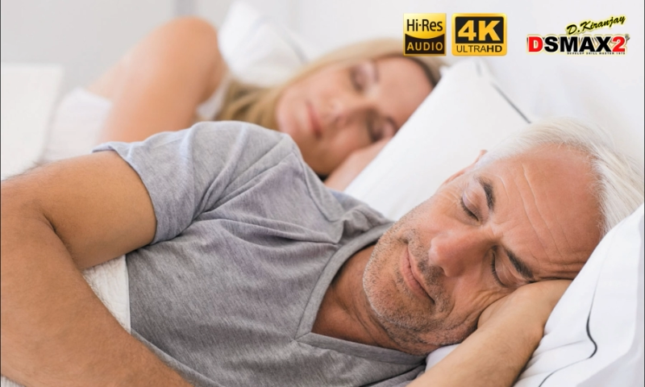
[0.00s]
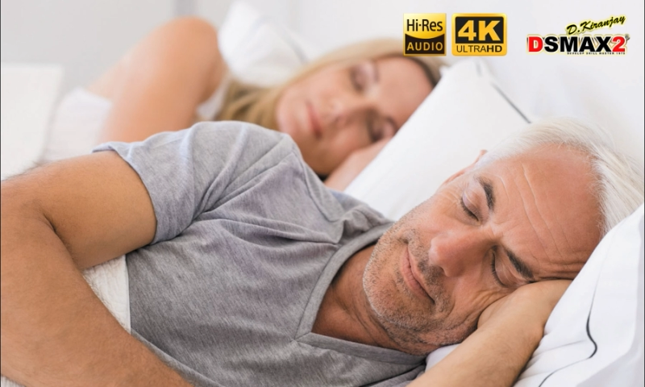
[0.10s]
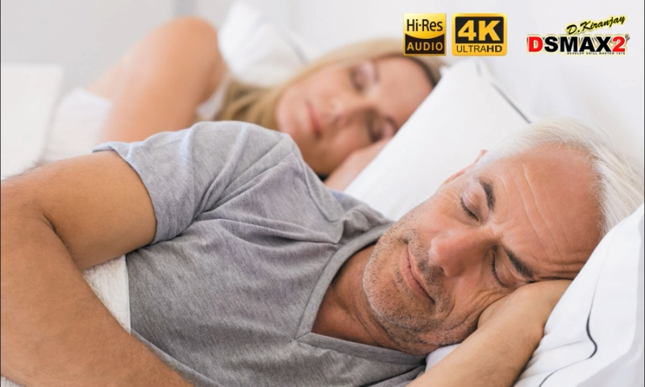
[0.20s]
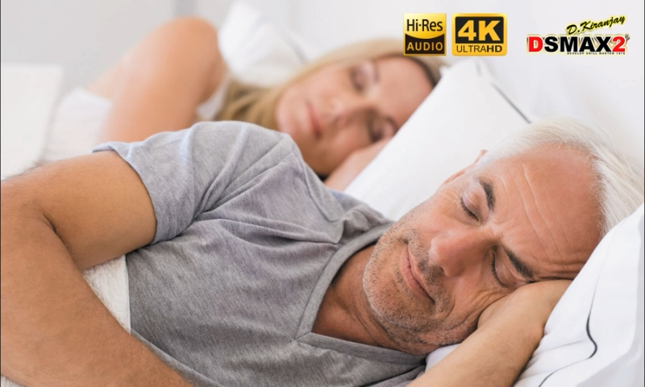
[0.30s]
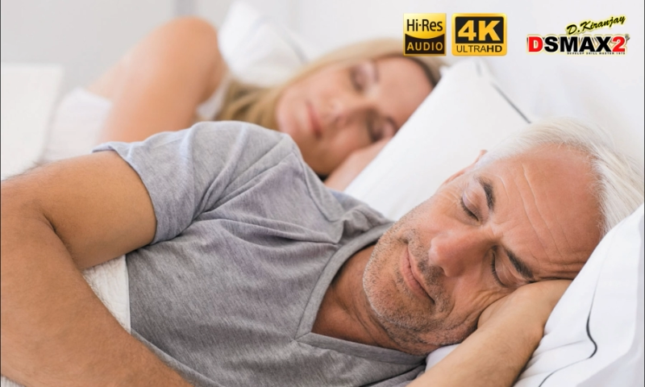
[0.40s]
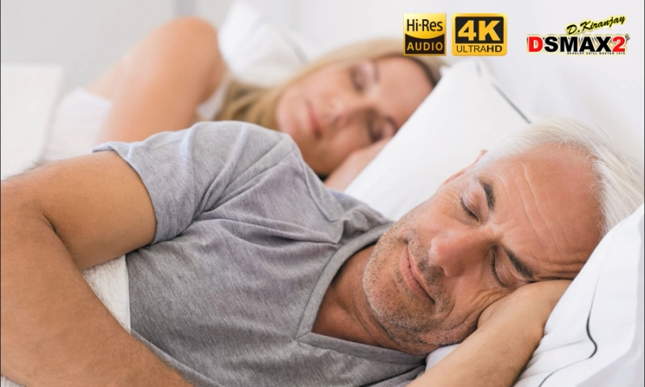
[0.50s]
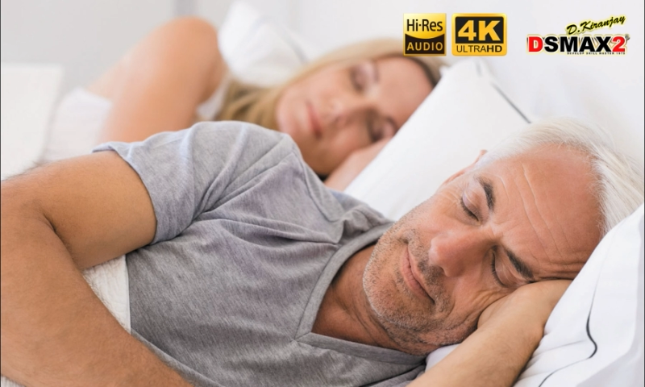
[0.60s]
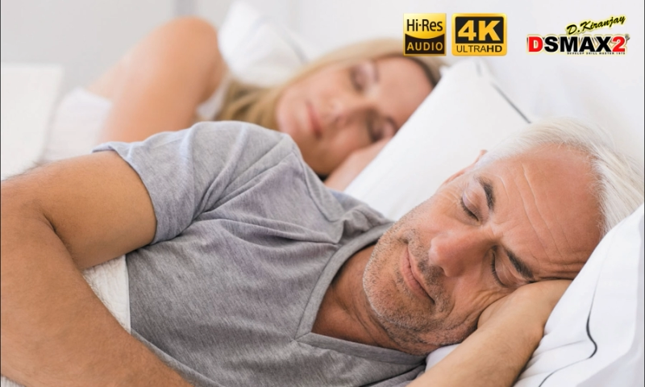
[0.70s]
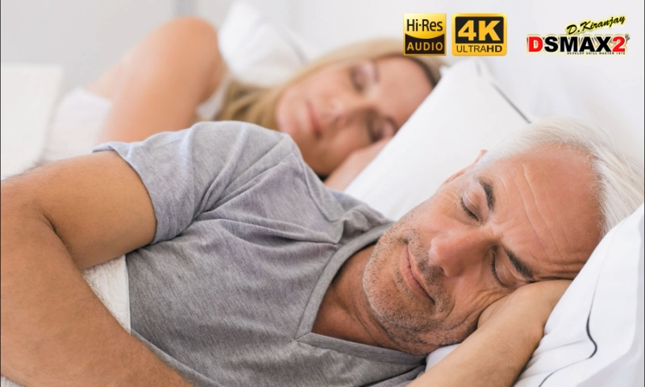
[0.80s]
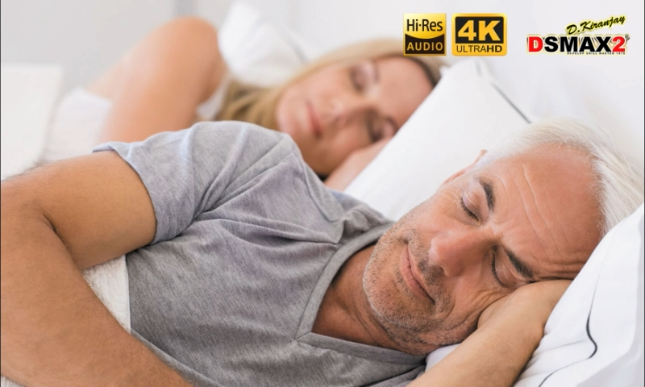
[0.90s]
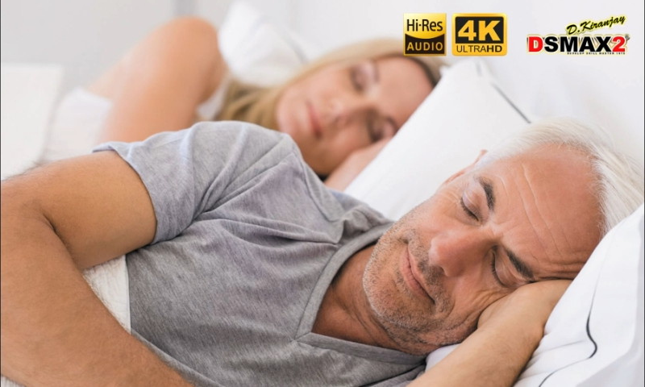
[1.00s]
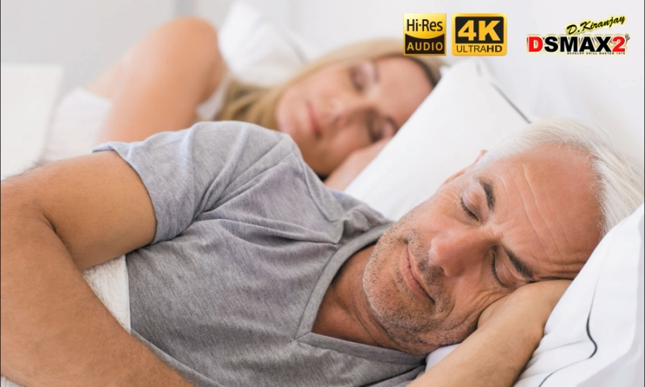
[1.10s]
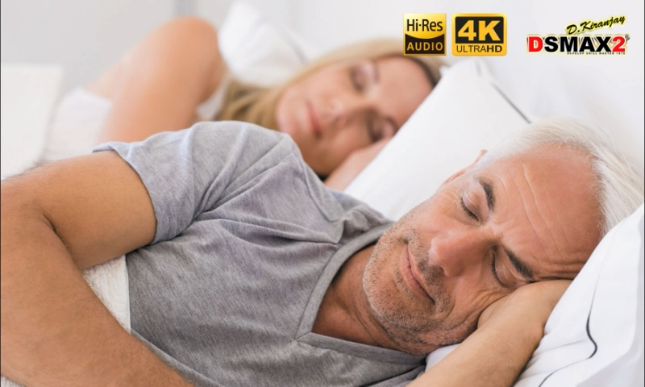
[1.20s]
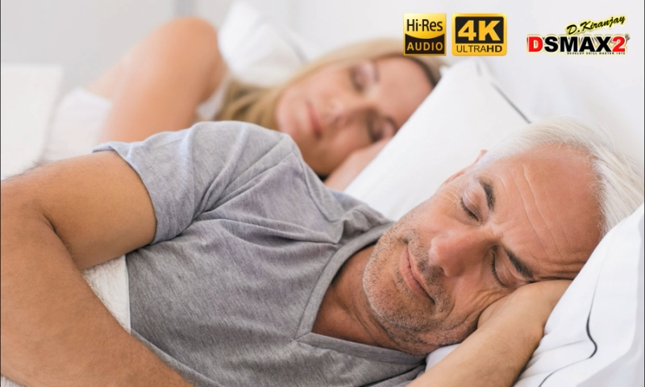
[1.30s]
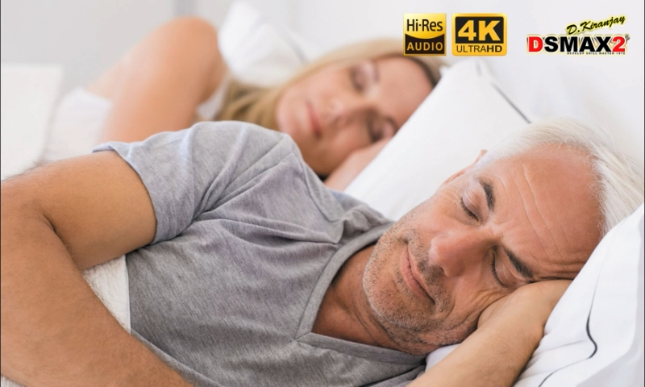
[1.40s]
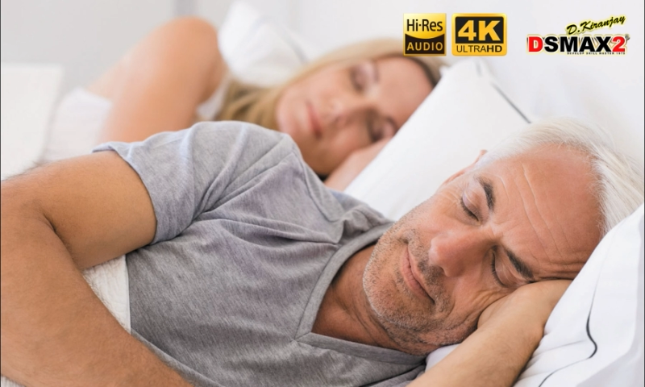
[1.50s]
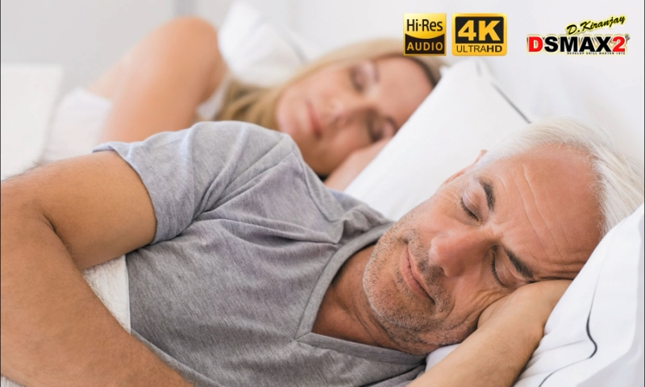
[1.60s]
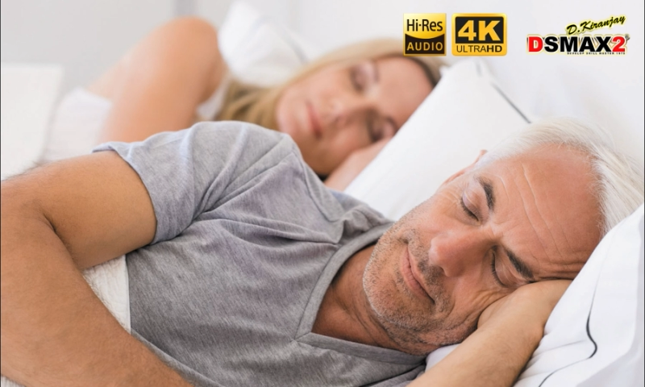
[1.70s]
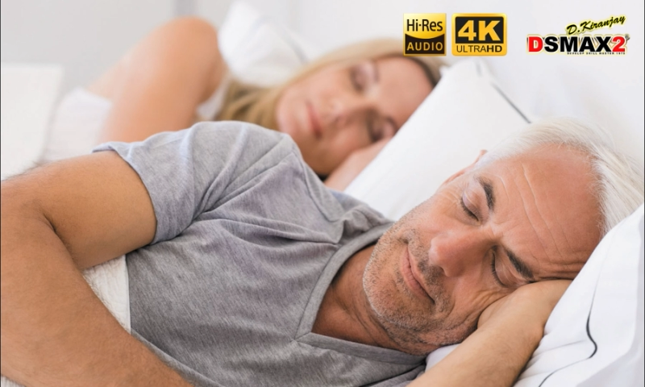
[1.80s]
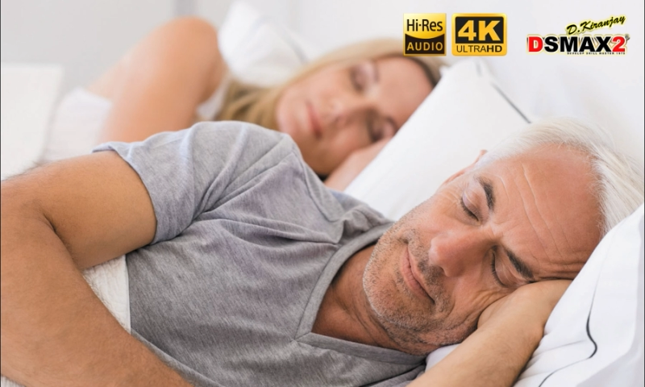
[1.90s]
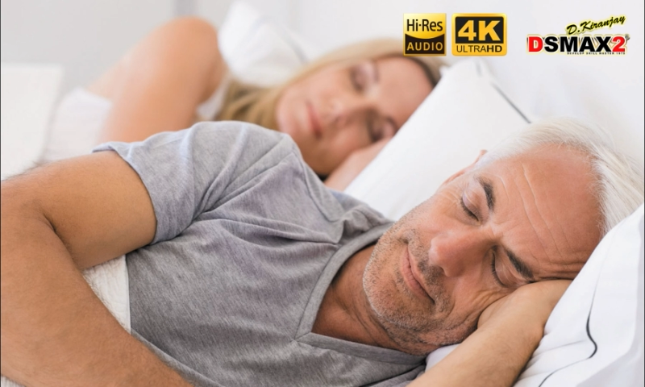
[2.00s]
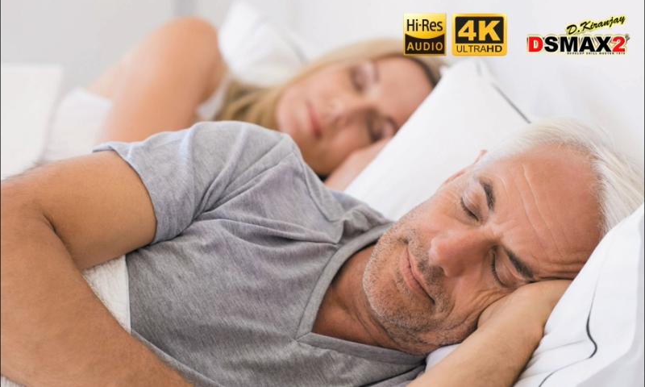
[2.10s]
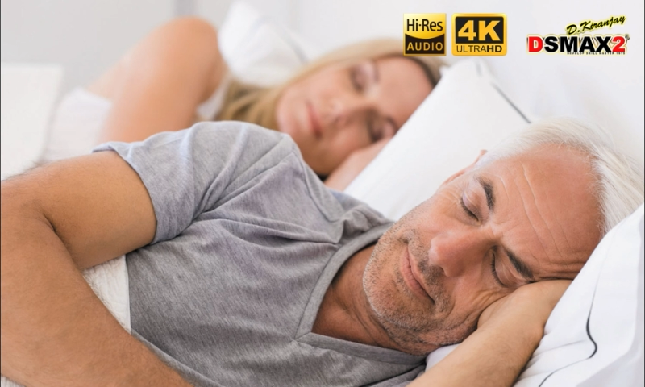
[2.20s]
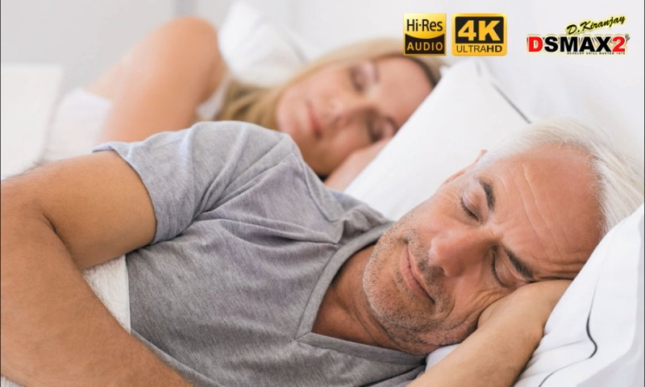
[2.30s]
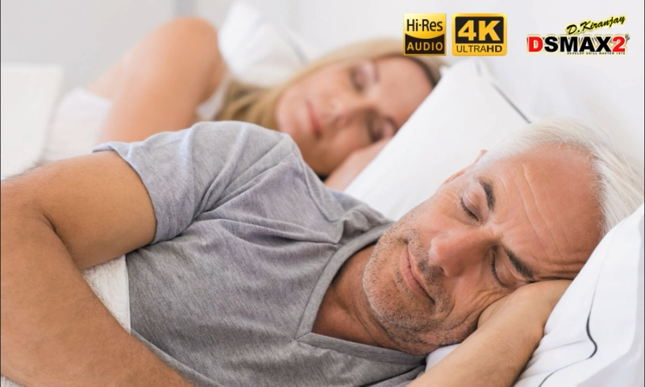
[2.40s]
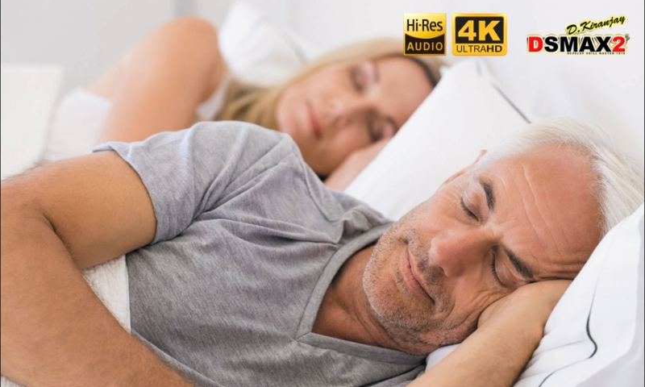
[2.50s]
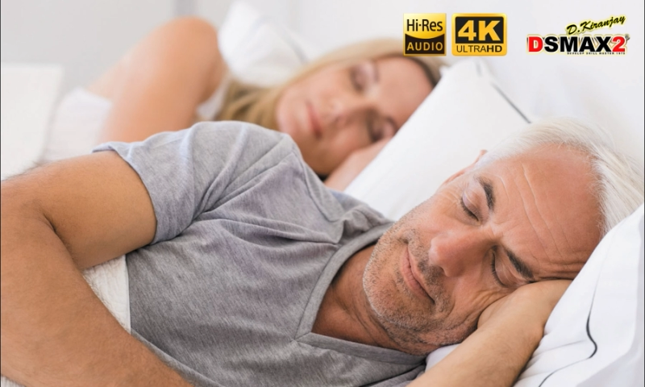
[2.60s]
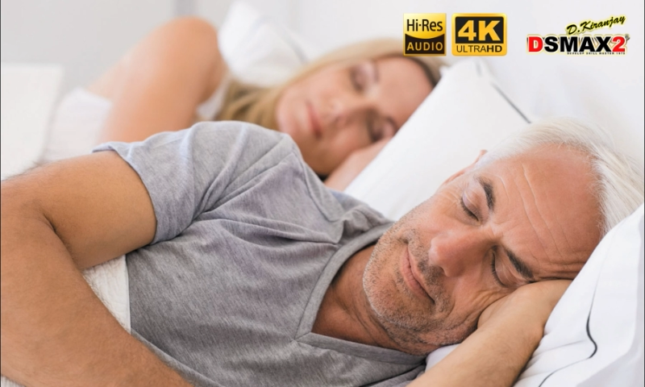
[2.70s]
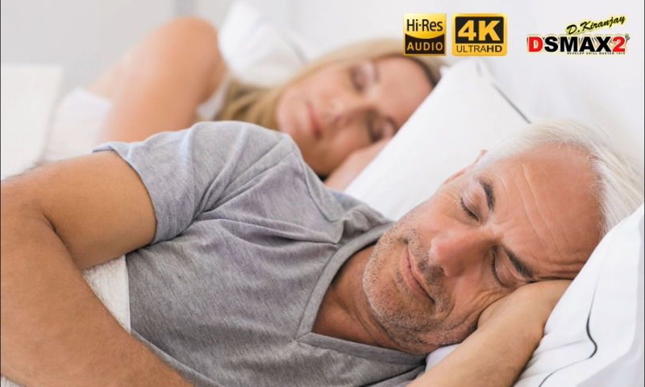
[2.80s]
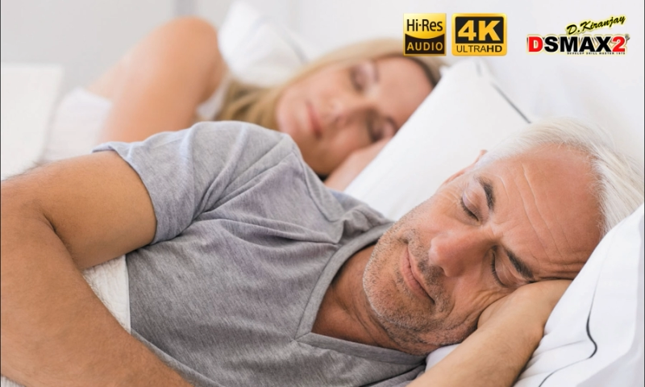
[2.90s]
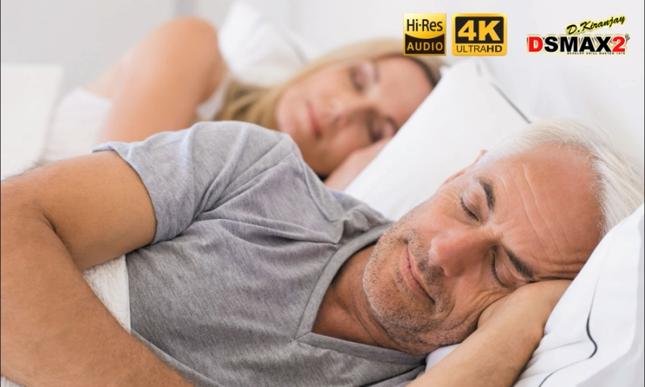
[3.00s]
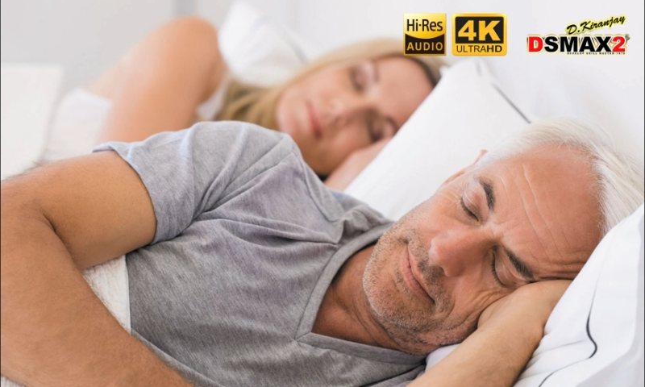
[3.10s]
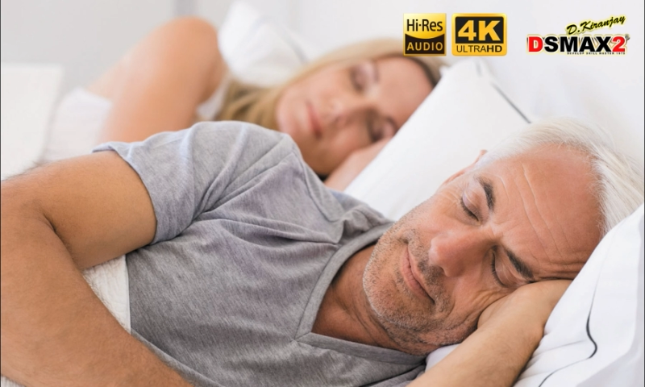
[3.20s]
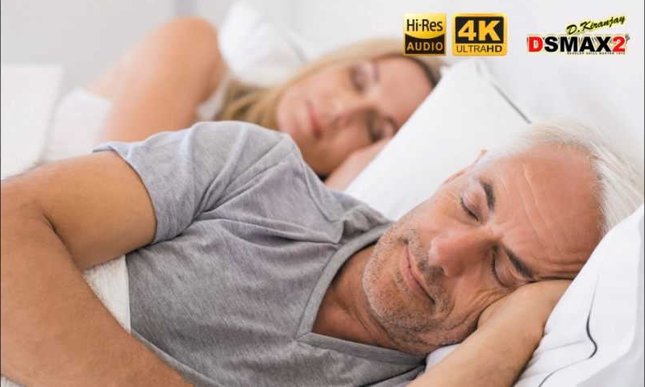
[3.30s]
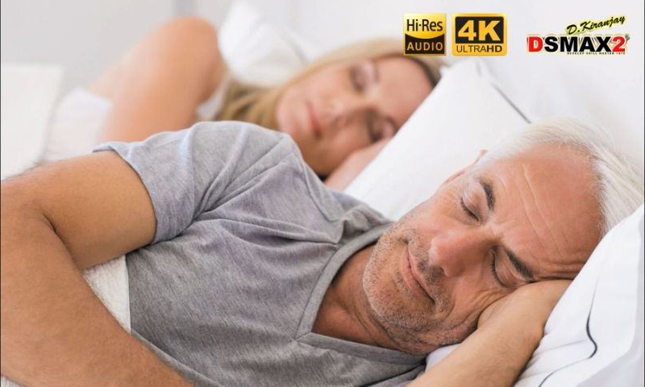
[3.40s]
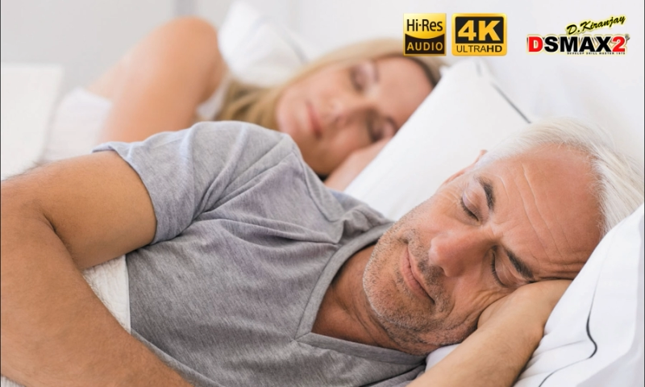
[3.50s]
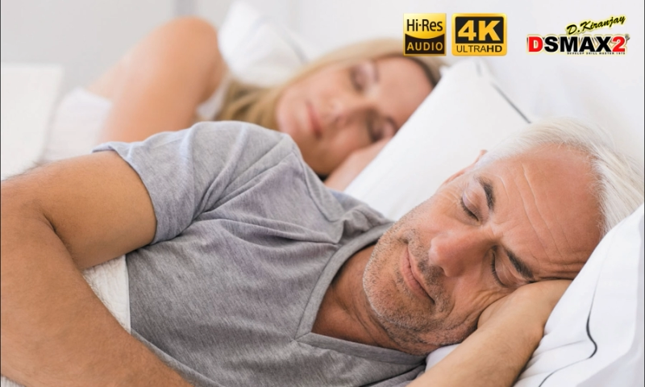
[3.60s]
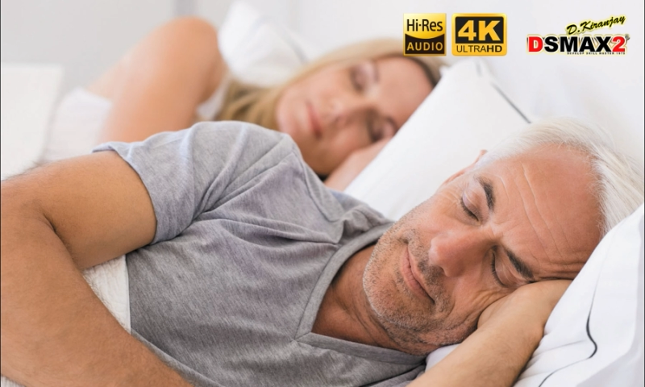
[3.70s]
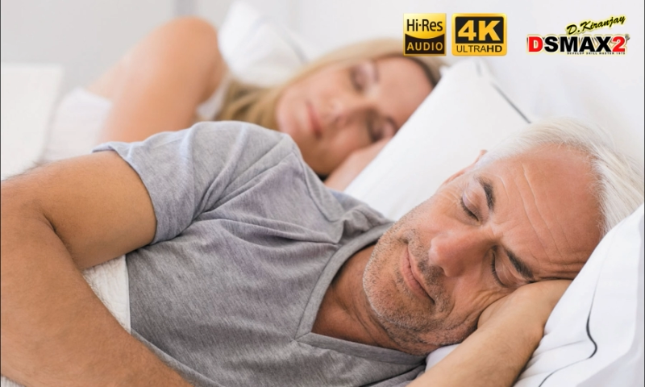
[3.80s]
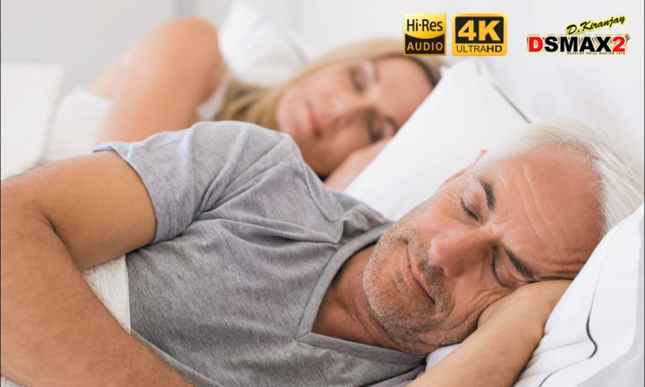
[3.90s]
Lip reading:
Nobody's mouth can be seen.